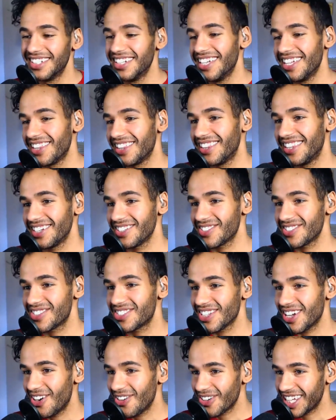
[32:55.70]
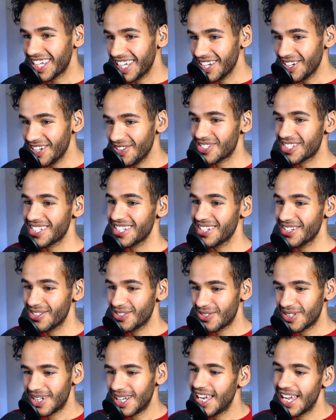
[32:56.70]
They're so cute
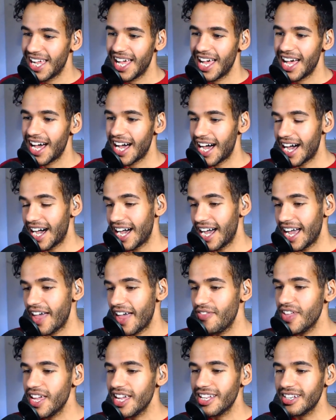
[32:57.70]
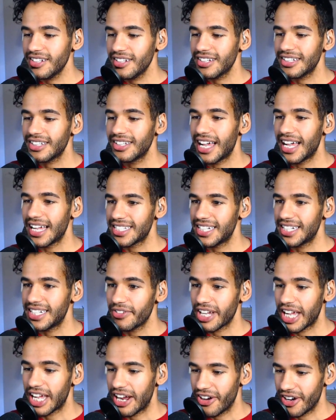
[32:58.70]
too. And then lots of
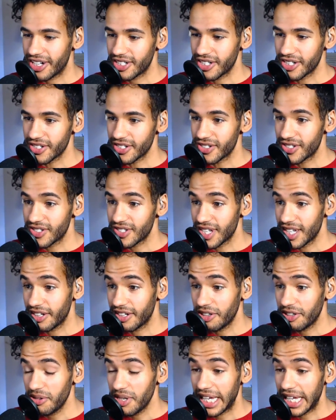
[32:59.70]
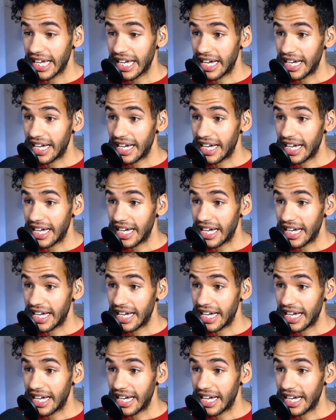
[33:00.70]
different characters, including